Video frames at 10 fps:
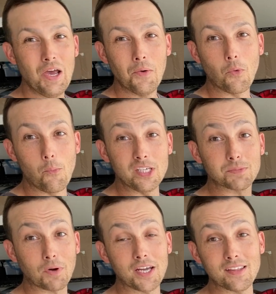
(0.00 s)
When we
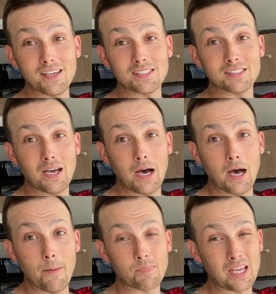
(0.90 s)
spray this,
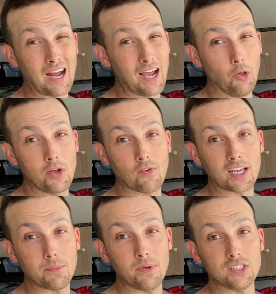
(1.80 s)
and I only
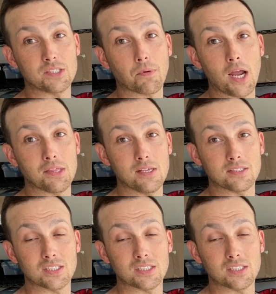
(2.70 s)
recommend spraying this,